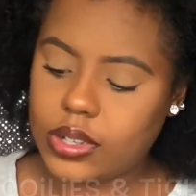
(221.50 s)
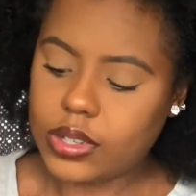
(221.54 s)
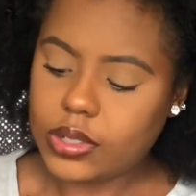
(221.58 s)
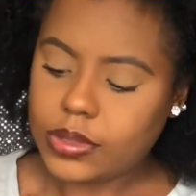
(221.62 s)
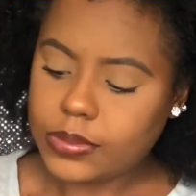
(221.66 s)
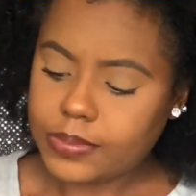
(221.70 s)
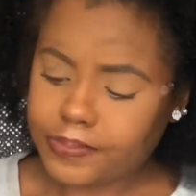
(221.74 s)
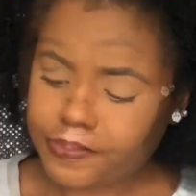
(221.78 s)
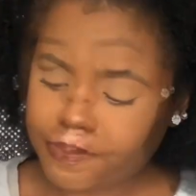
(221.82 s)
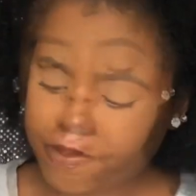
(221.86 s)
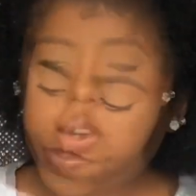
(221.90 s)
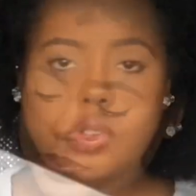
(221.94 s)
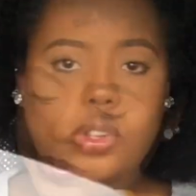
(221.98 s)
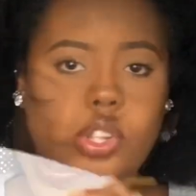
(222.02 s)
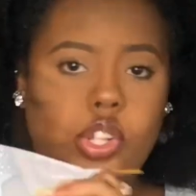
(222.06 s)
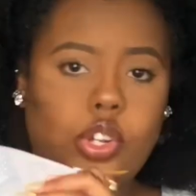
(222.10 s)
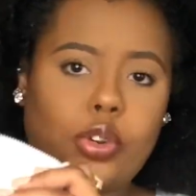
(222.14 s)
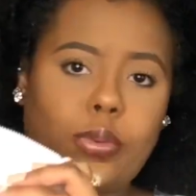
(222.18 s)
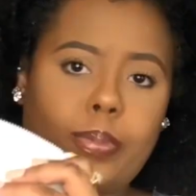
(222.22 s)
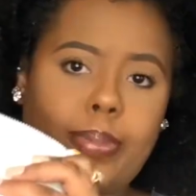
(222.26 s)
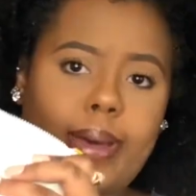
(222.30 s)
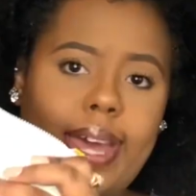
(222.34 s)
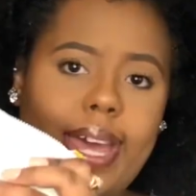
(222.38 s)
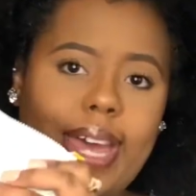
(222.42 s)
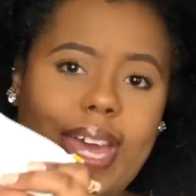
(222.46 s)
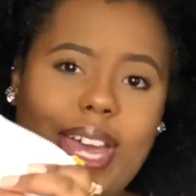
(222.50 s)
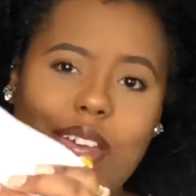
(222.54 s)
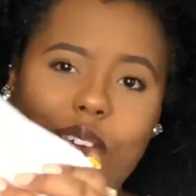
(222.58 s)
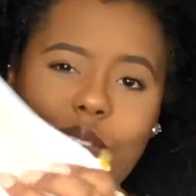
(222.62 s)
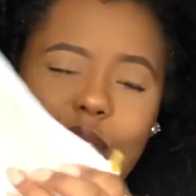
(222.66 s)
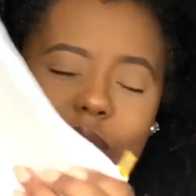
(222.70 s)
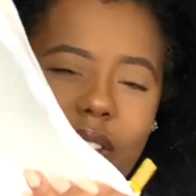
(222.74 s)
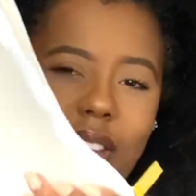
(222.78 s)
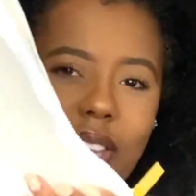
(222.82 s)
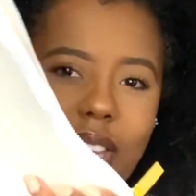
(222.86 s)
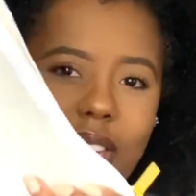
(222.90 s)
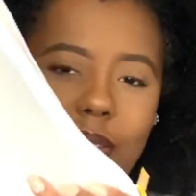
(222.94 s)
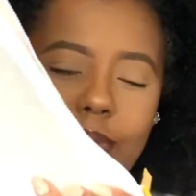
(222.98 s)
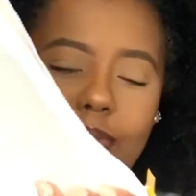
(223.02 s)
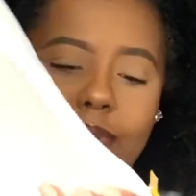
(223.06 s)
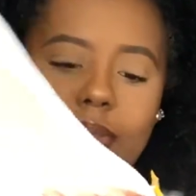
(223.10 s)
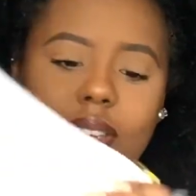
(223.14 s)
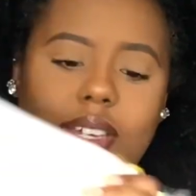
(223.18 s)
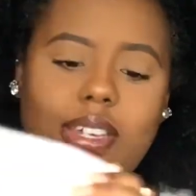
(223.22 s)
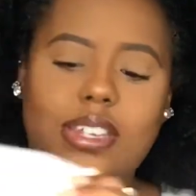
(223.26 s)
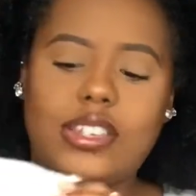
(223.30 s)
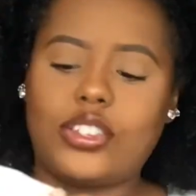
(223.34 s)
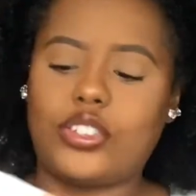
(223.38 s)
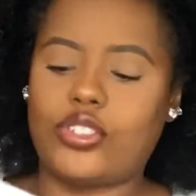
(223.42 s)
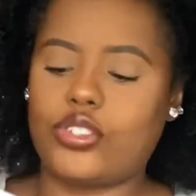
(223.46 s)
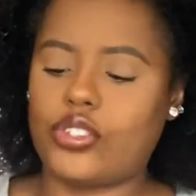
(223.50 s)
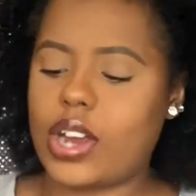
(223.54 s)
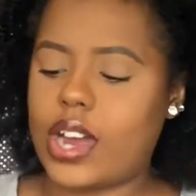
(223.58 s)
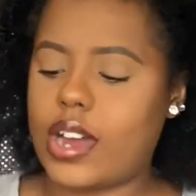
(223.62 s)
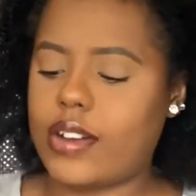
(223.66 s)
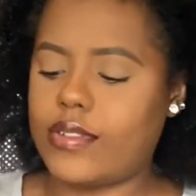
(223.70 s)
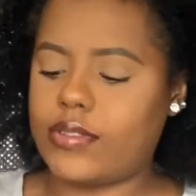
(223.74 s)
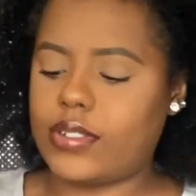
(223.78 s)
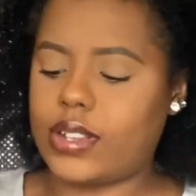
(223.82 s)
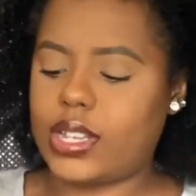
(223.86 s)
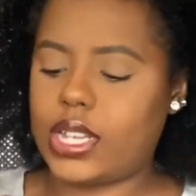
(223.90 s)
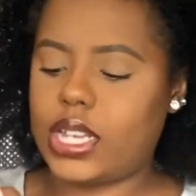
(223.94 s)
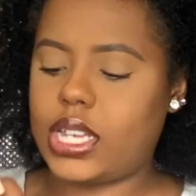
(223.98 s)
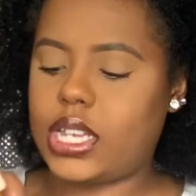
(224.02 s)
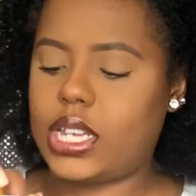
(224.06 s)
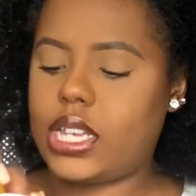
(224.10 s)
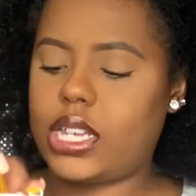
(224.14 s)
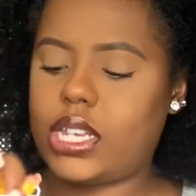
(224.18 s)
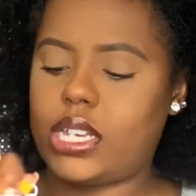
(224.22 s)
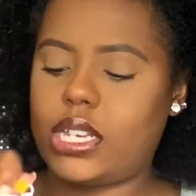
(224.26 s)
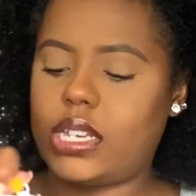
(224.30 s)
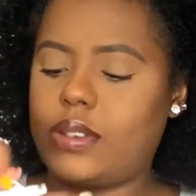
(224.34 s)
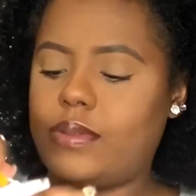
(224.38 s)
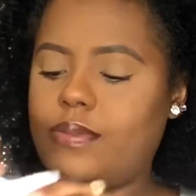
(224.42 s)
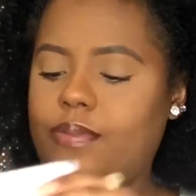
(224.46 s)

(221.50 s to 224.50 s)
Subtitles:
It's a cute little bag. You can keep this traveling.